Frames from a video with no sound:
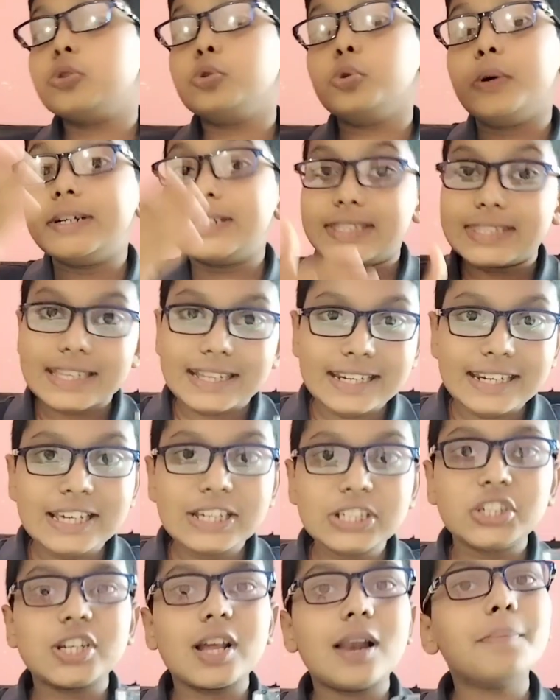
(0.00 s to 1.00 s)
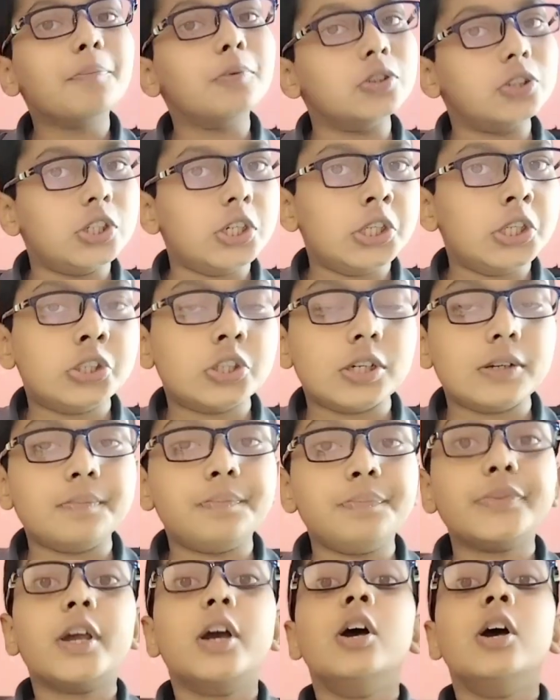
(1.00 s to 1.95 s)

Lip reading: to its initial position.